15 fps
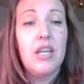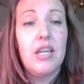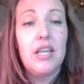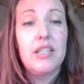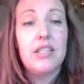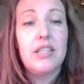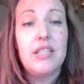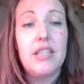
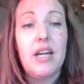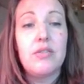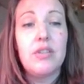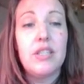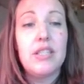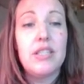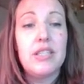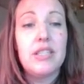It's not
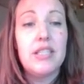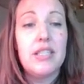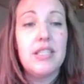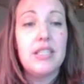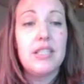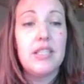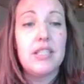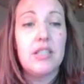really
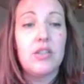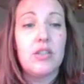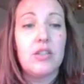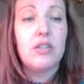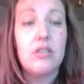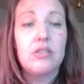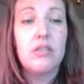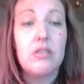statistical,
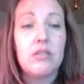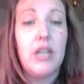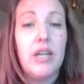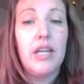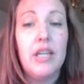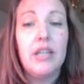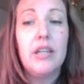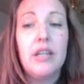
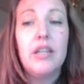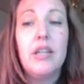okay?